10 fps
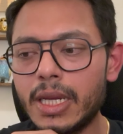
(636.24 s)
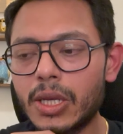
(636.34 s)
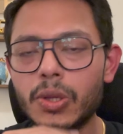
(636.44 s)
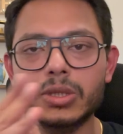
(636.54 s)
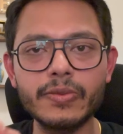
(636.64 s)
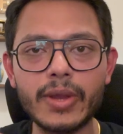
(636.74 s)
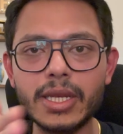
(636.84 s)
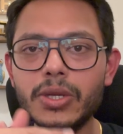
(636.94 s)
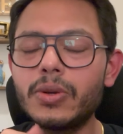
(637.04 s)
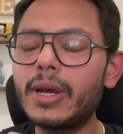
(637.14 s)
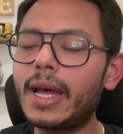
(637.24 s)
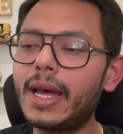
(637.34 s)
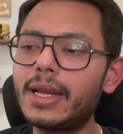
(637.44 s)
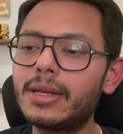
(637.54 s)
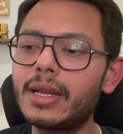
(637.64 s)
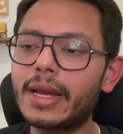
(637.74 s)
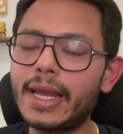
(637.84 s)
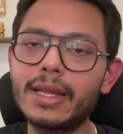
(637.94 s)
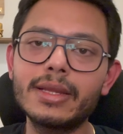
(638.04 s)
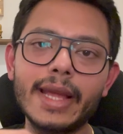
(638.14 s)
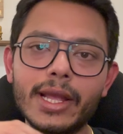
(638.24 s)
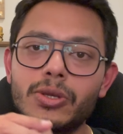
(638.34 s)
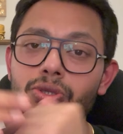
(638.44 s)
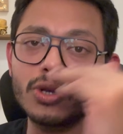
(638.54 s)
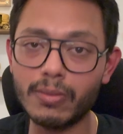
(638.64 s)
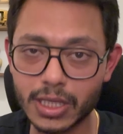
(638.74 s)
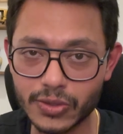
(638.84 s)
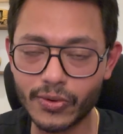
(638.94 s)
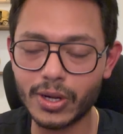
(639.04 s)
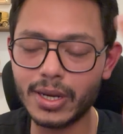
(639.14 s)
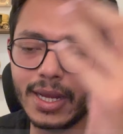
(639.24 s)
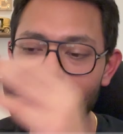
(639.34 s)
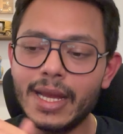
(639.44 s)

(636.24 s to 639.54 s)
close the video. And again, thank you so much for